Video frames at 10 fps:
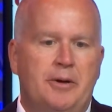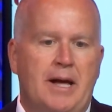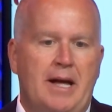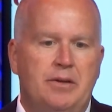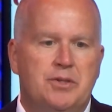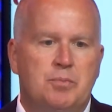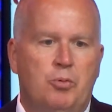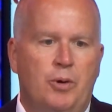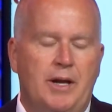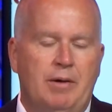They're not
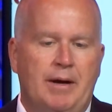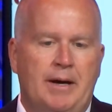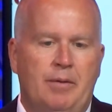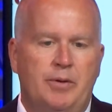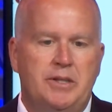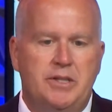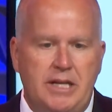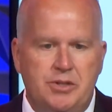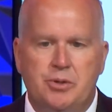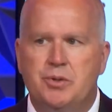supporting what the
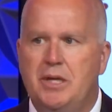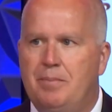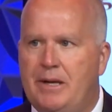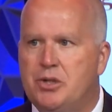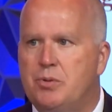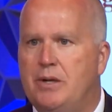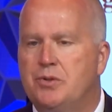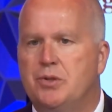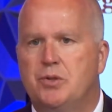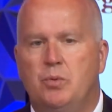teachers, the
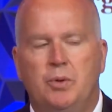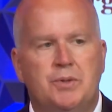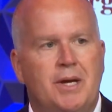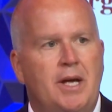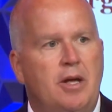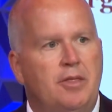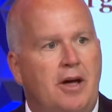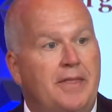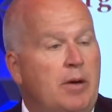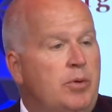administrators of the schools
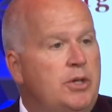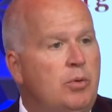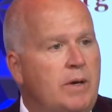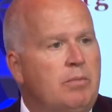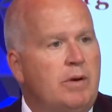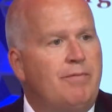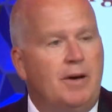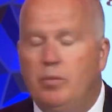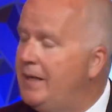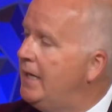thought they would do. We
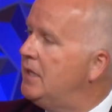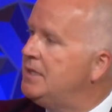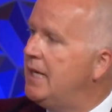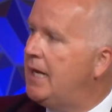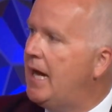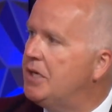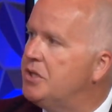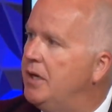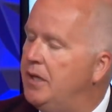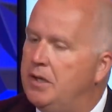felt we needed to take action.